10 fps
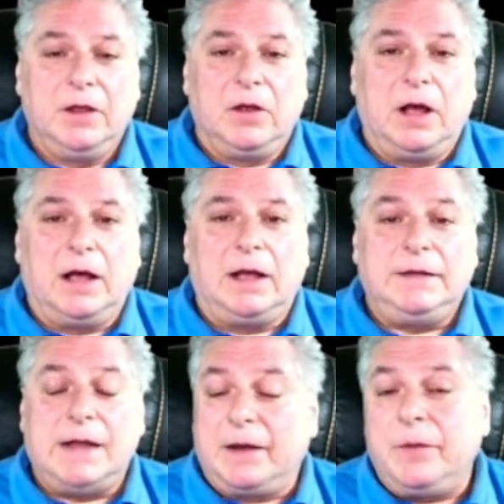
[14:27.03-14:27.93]

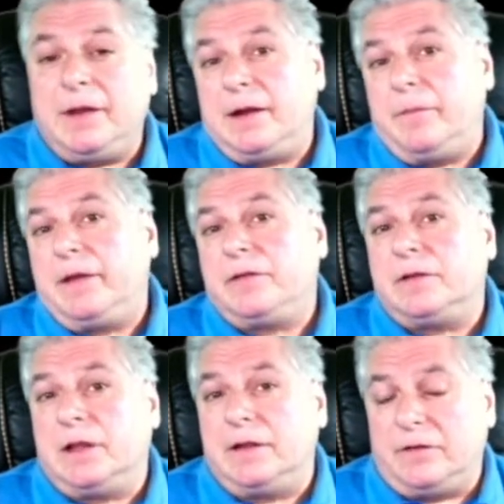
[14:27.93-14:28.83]
Document
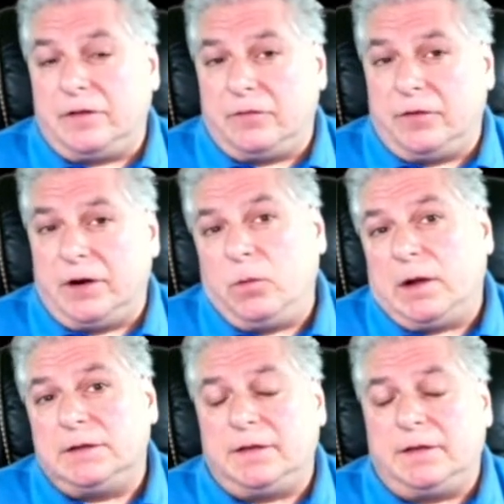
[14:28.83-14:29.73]
database lends itself very
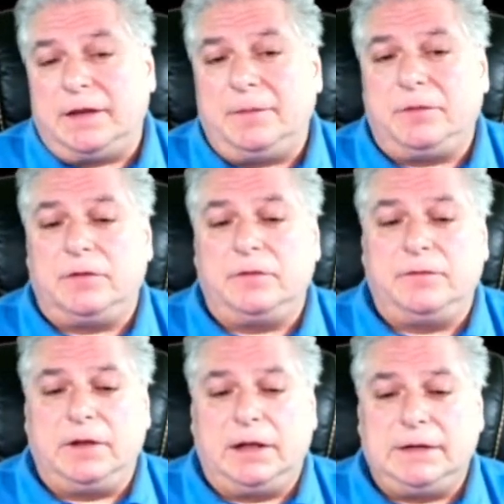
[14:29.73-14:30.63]
well to the types
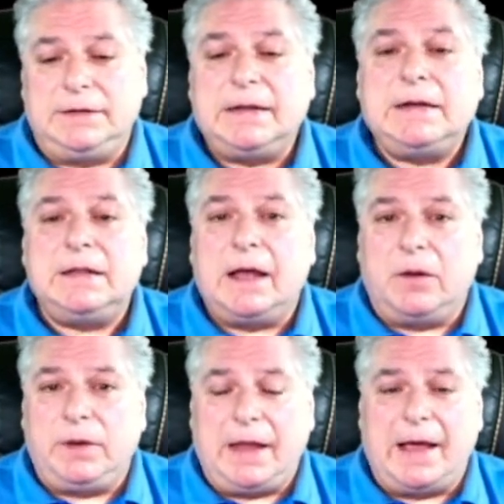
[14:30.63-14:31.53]
of data
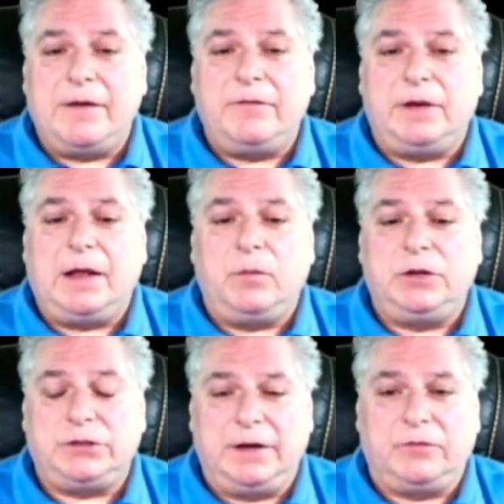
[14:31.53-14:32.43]
that we have and how
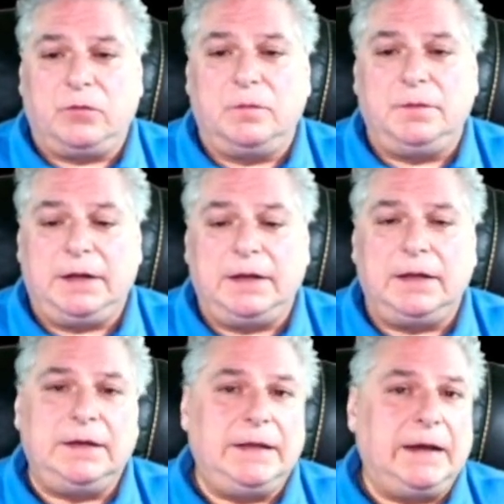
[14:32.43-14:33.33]
we transform data
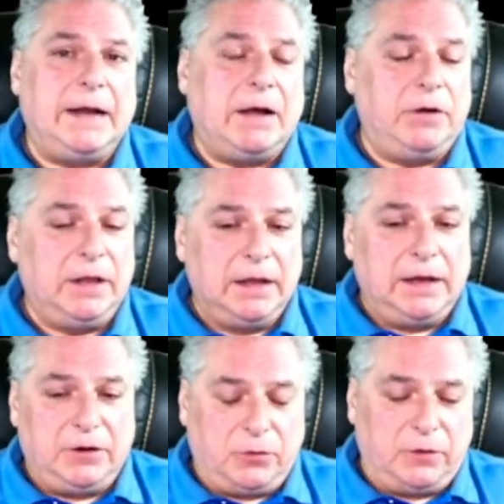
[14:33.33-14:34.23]
and get it out
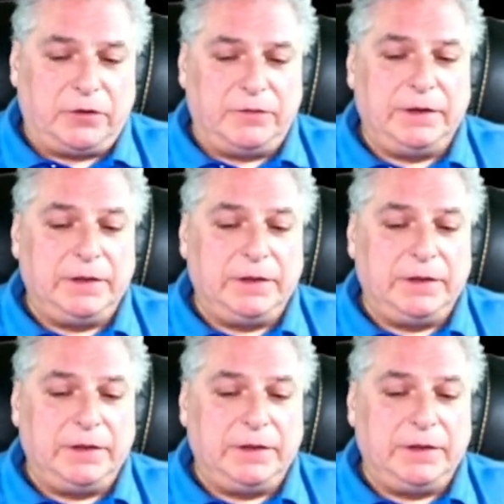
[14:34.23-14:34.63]
into our serving